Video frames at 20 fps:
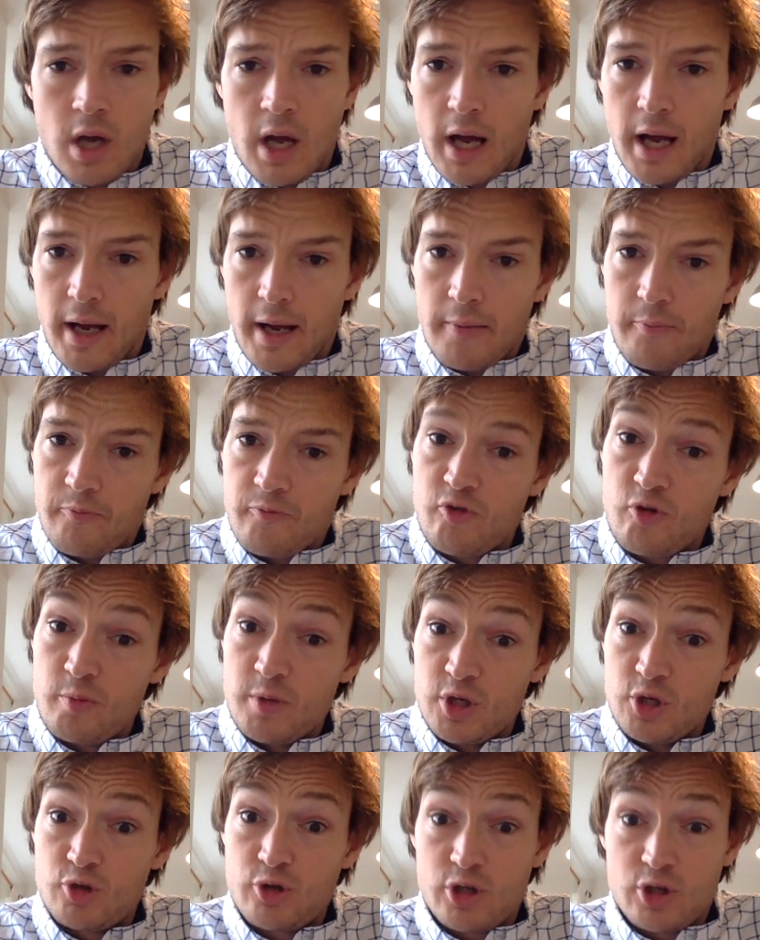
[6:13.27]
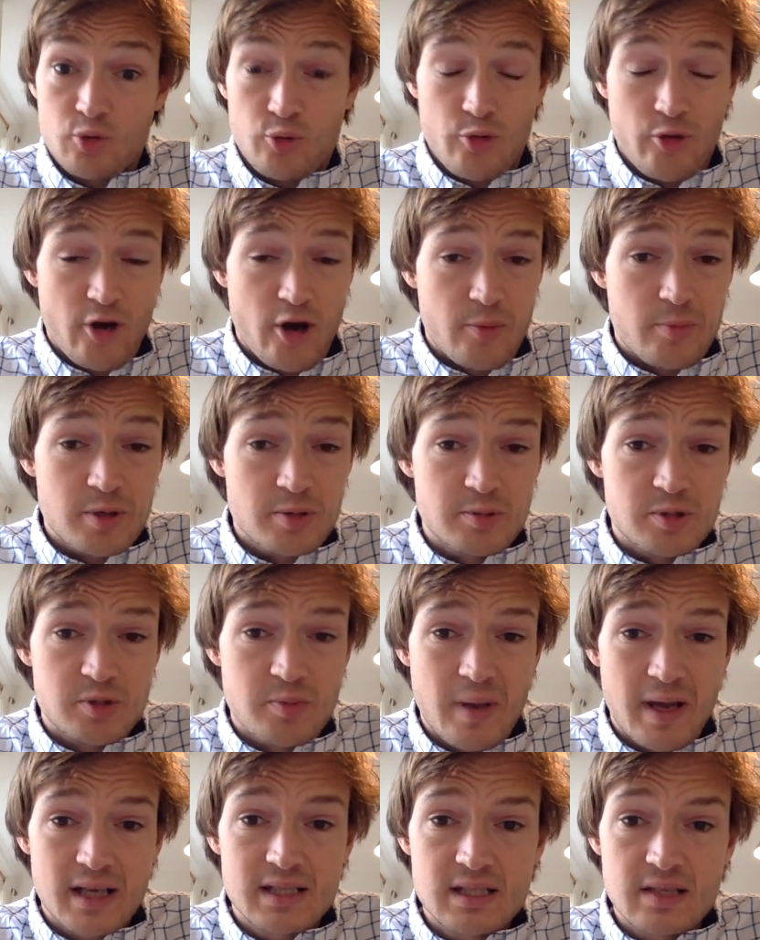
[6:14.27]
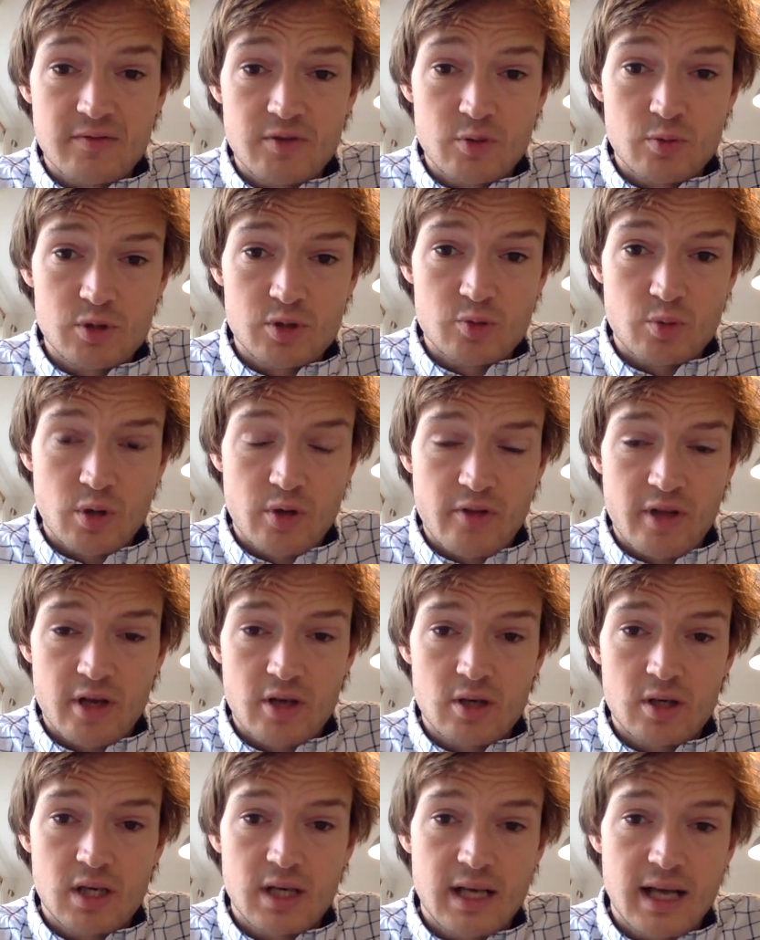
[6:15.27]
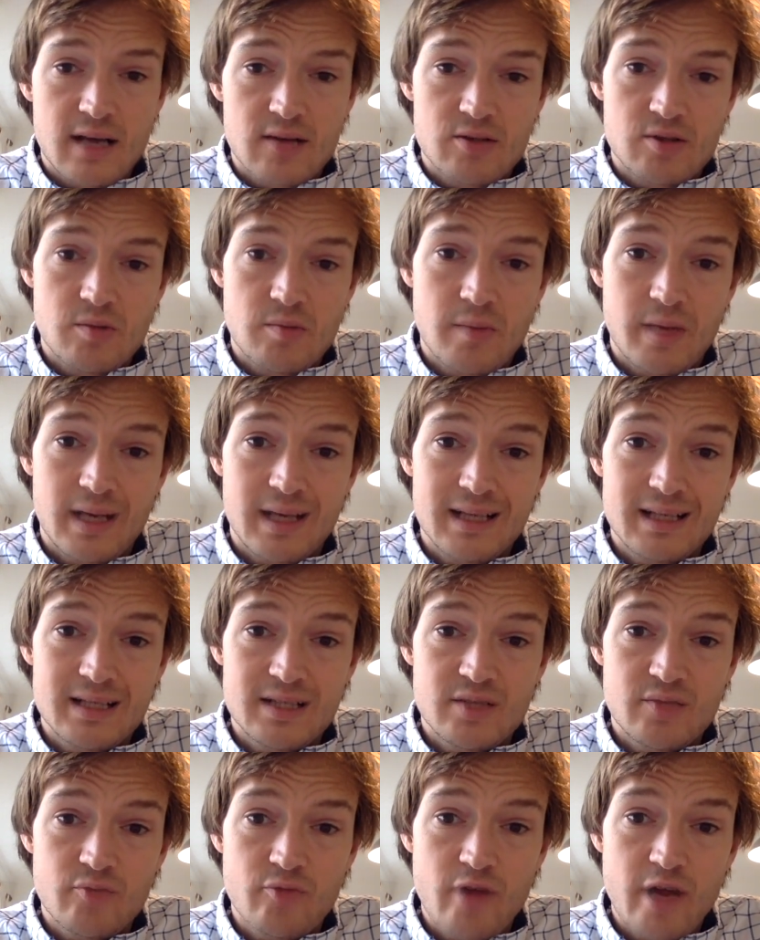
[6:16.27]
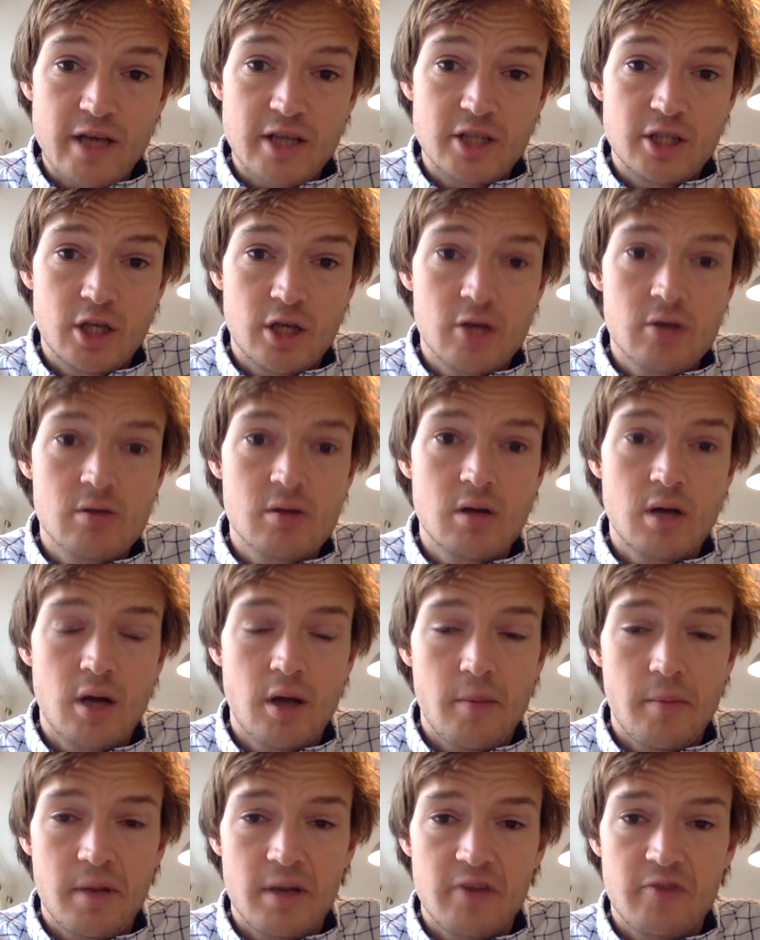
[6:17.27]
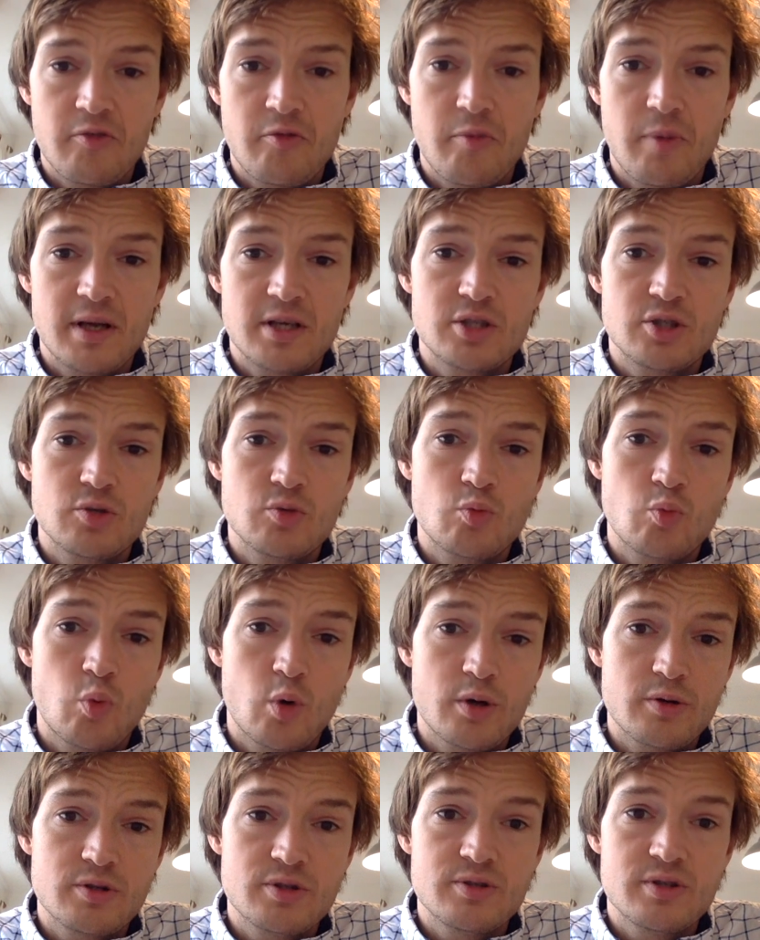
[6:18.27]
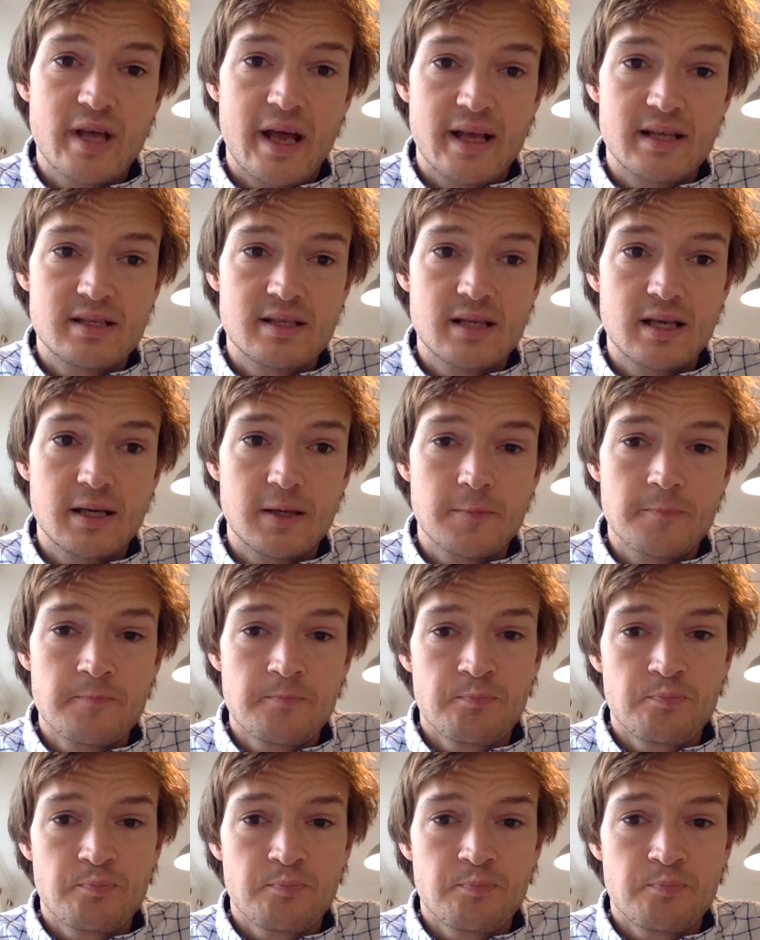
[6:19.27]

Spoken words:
From a nutritional therapy perspective, you always want to then look at calcium magnesium ratio, and if the patient won't do testing,